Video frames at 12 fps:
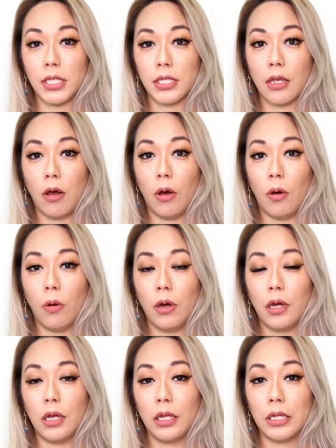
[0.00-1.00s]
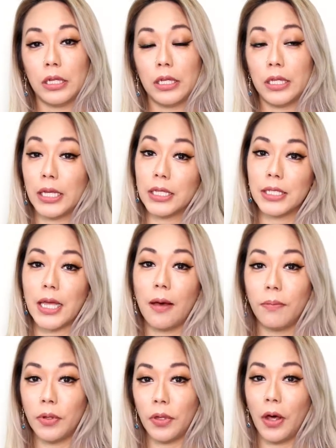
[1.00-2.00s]
So links
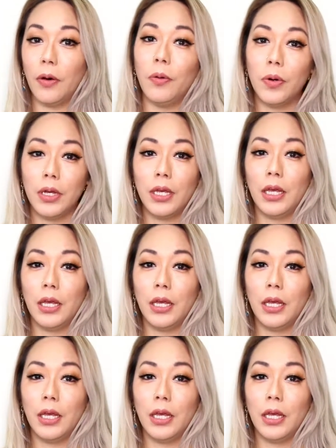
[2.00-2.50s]
down below,